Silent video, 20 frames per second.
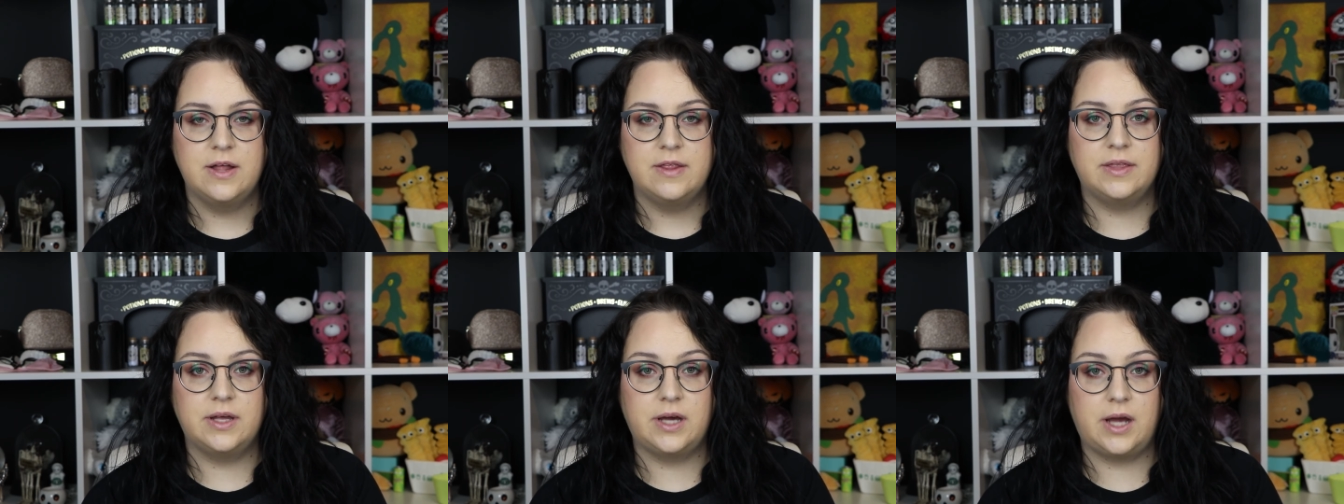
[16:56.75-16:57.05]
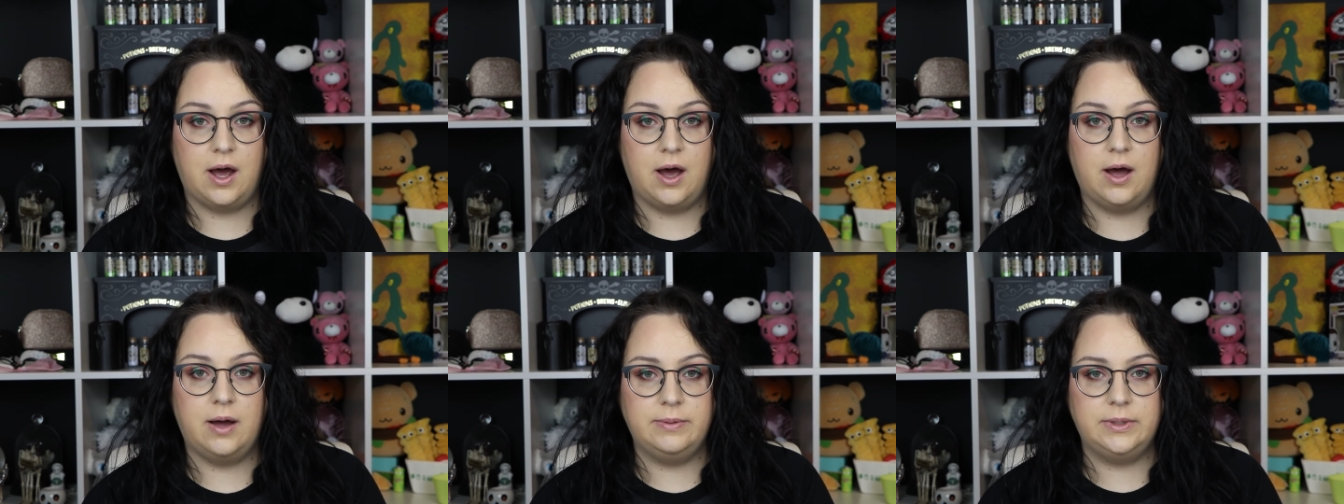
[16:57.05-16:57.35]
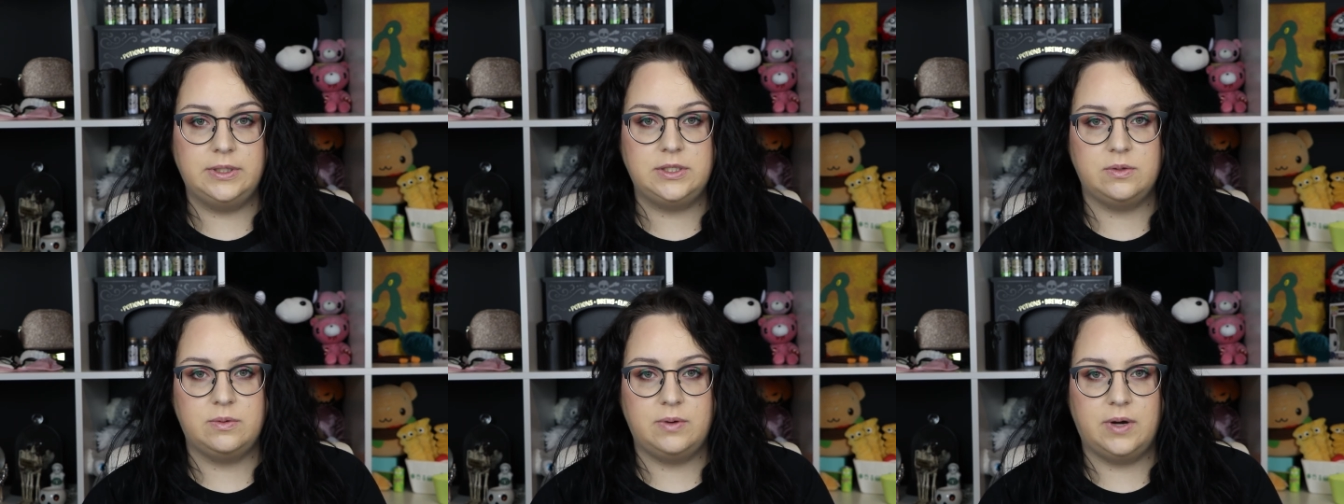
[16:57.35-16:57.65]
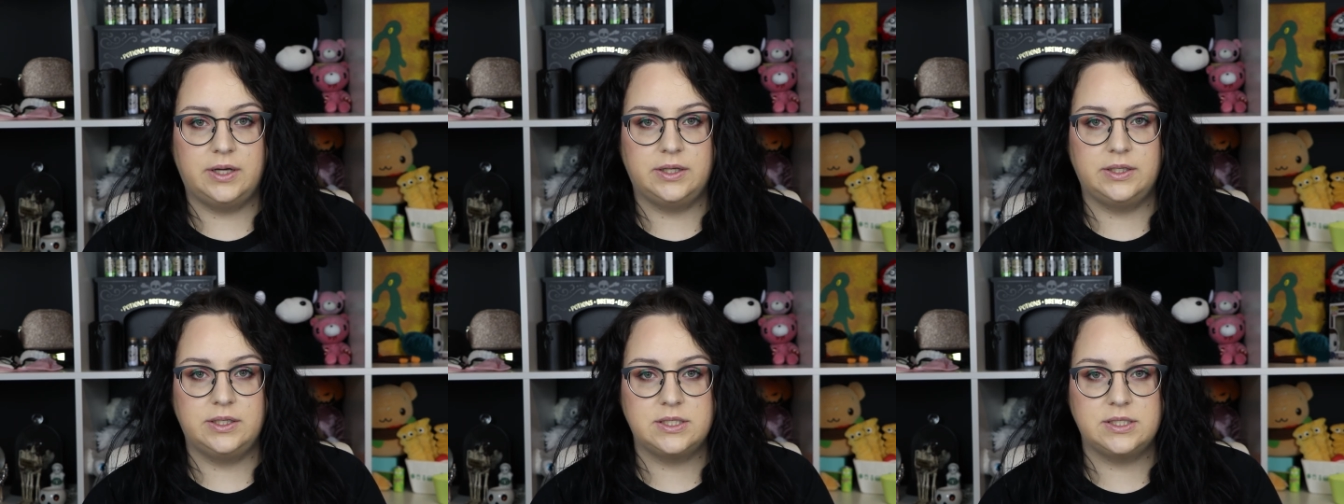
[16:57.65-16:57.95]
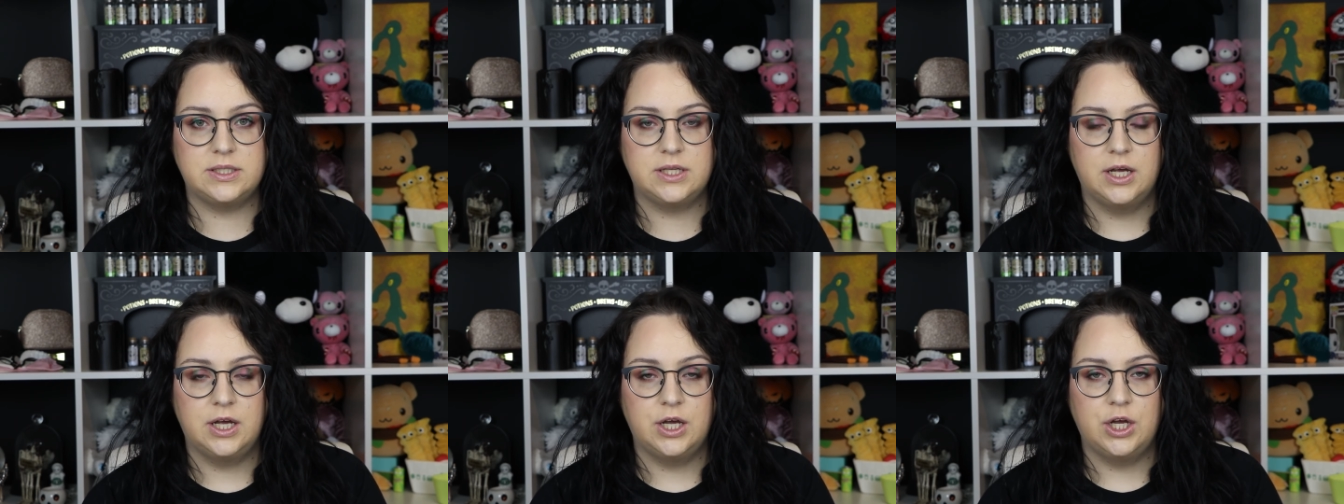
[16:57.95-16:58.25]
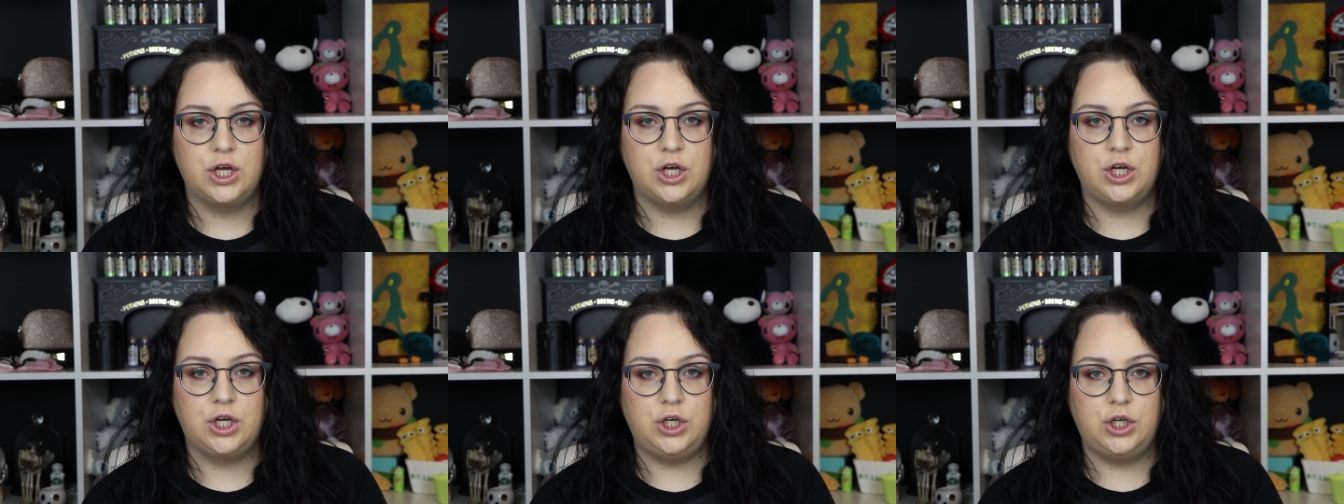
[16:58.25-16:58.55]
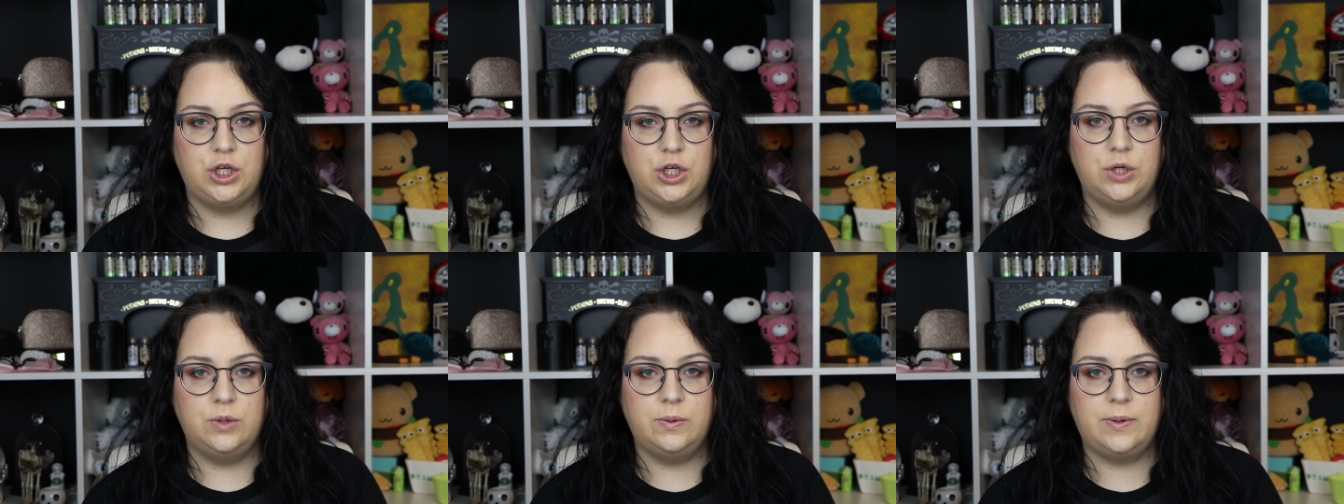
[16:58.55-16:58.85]
the comment was,
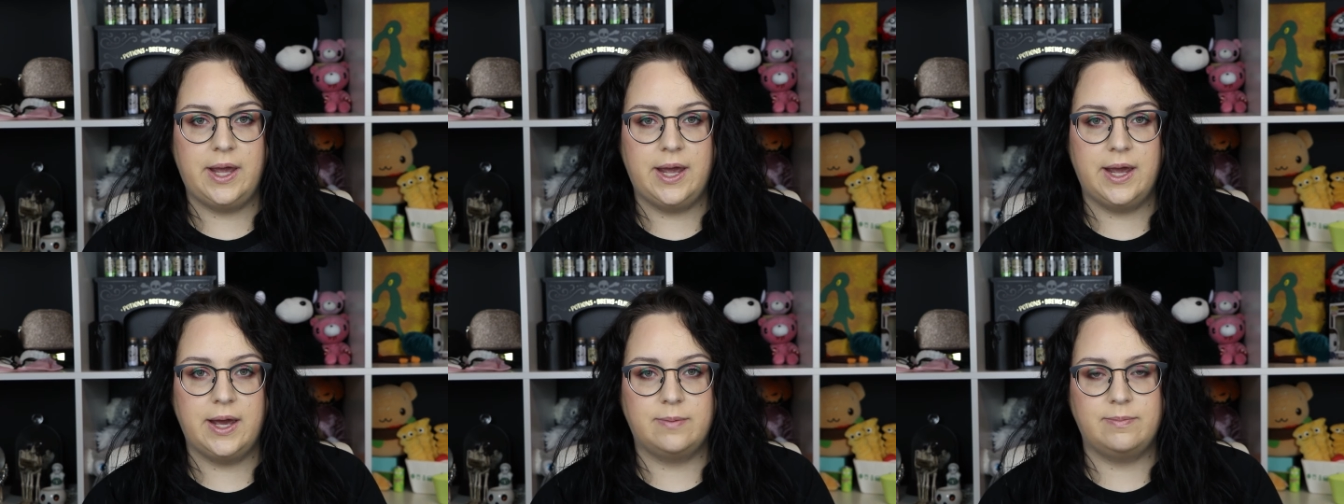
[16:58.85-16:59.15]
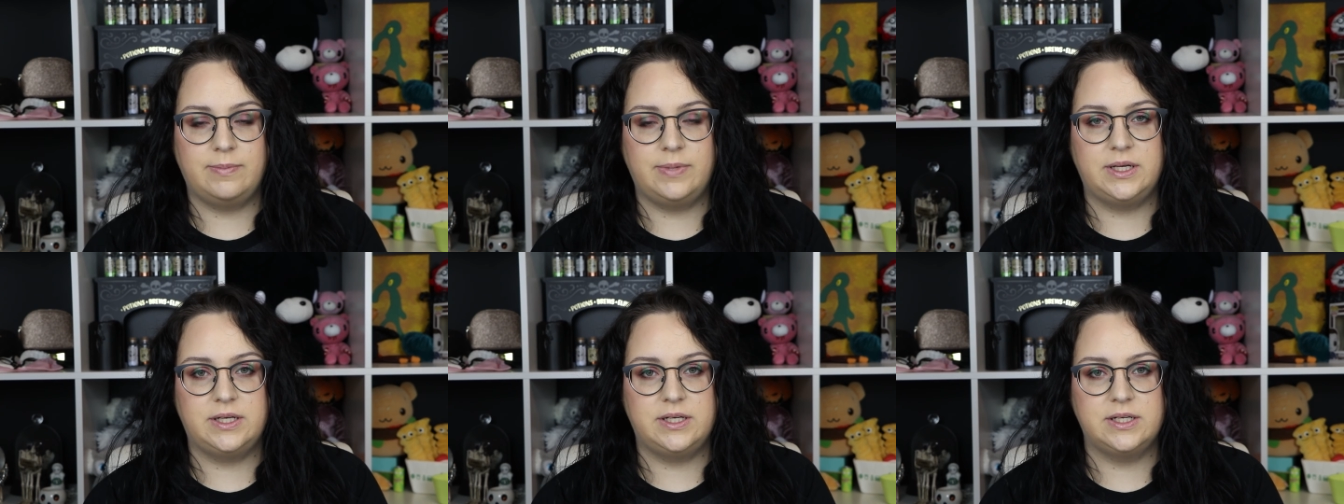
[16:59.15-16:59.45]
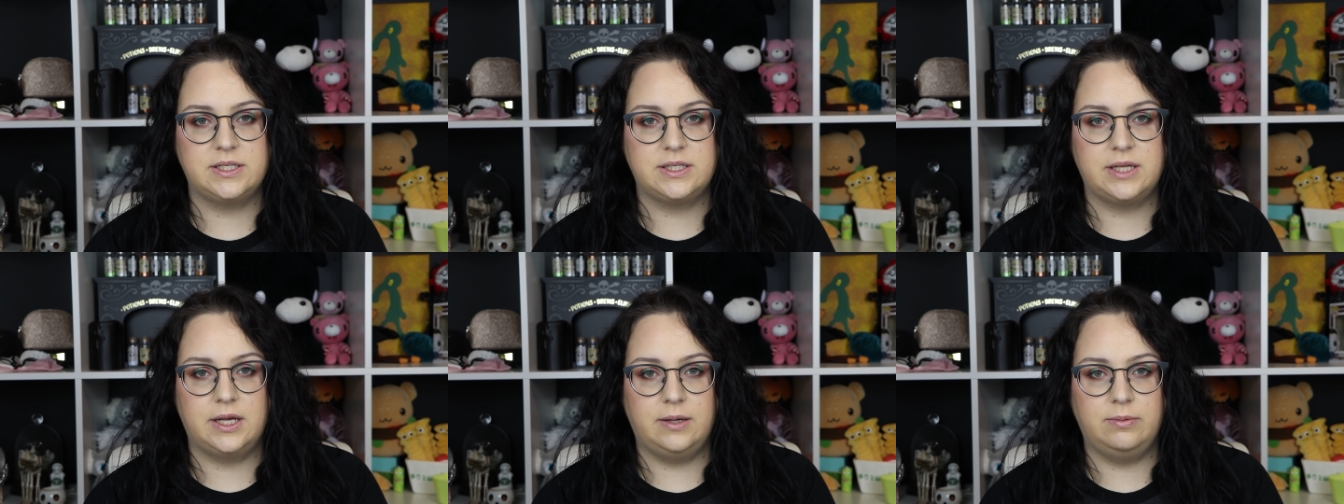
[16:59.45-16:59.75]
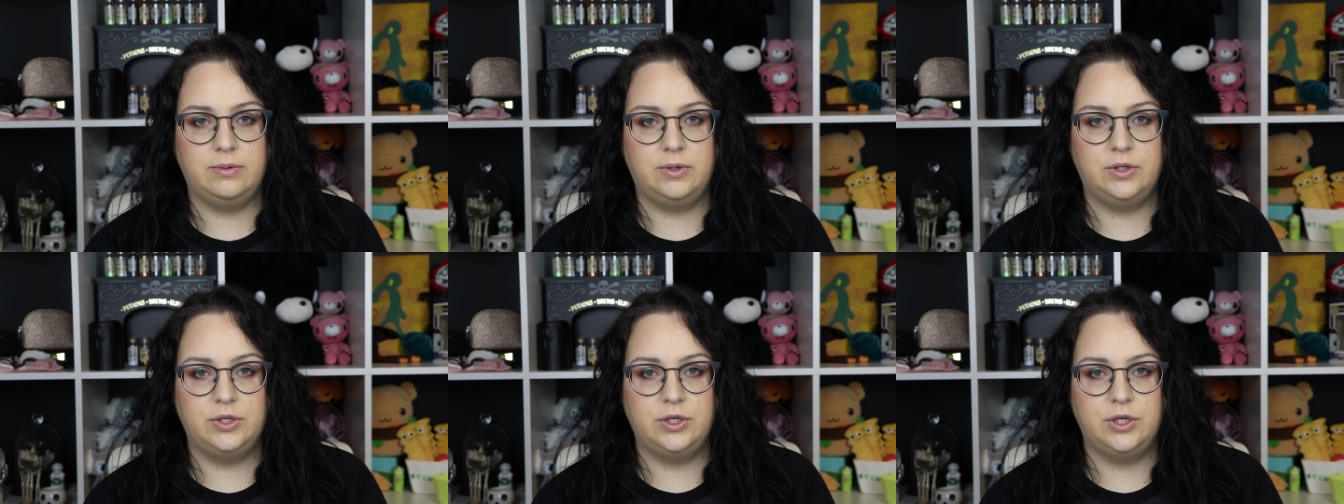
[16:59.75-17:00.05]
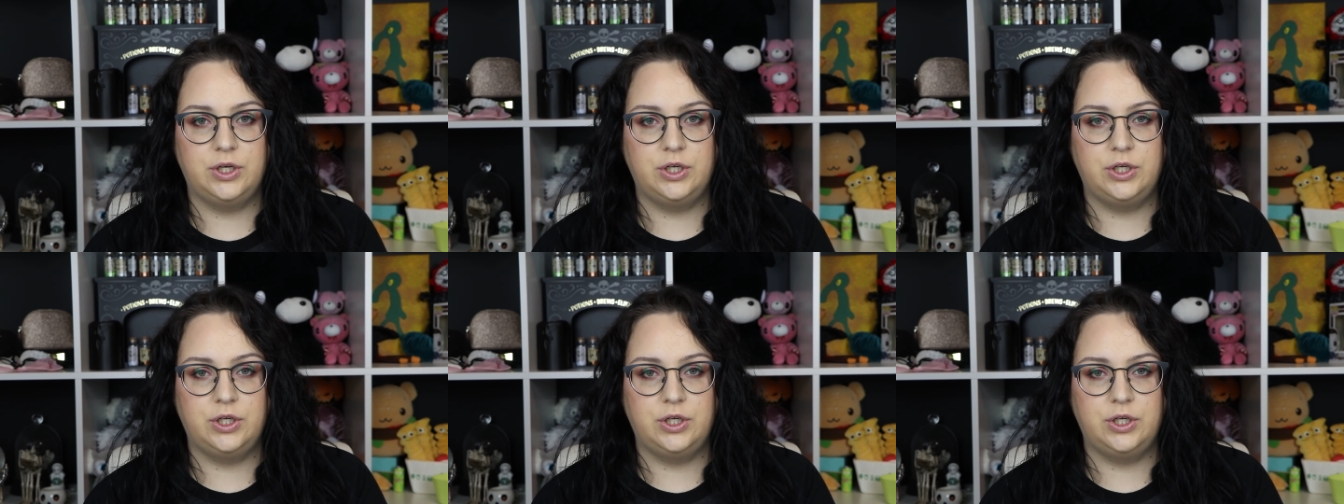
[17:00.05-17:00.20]
you can't be disabled.